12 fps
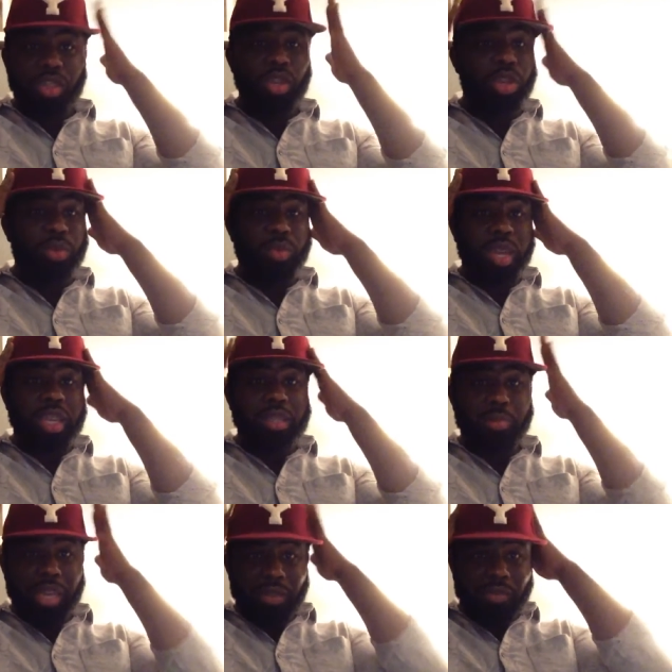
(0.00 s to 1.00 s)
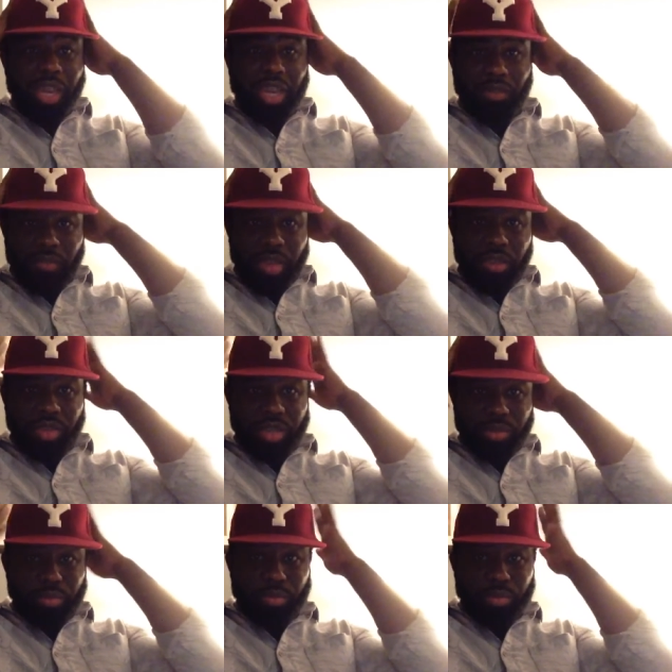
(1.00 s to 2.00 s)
The new real is being fake and phony.